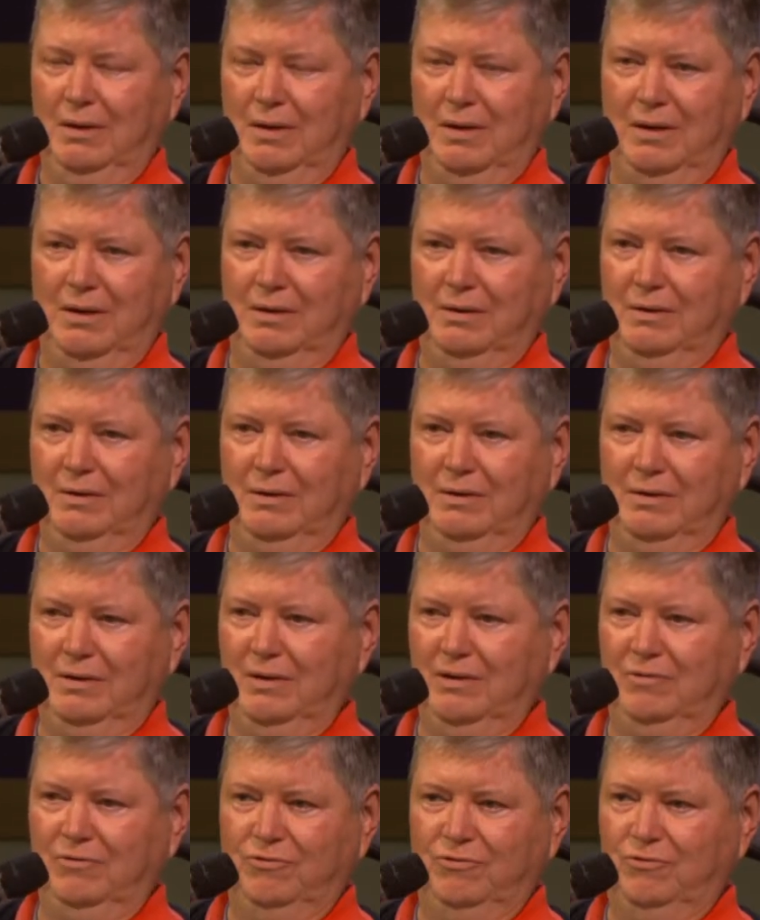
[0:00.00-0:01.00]
and the
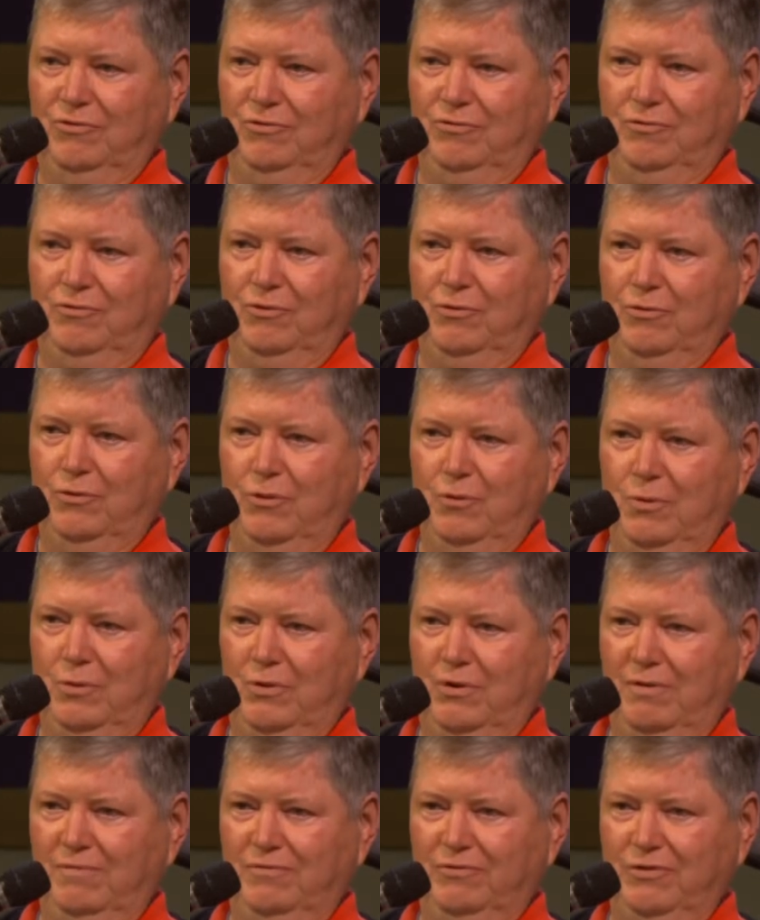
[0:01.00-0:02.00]
kids just don't know it,
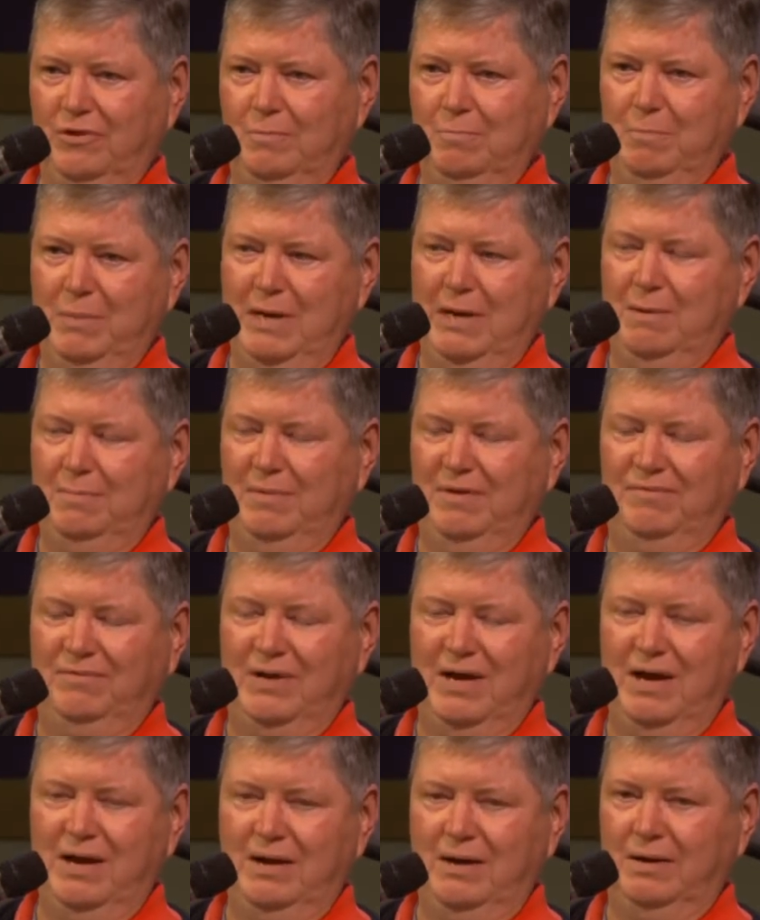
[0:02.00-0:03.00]
and all of a sudden, bam, they've
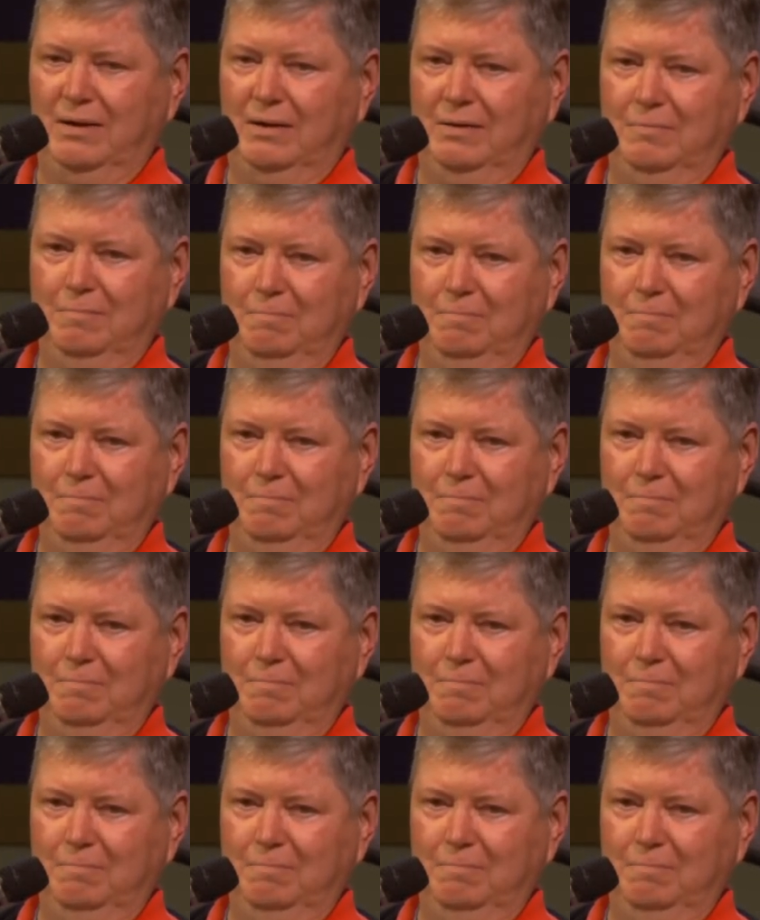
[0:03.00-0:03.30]
got it.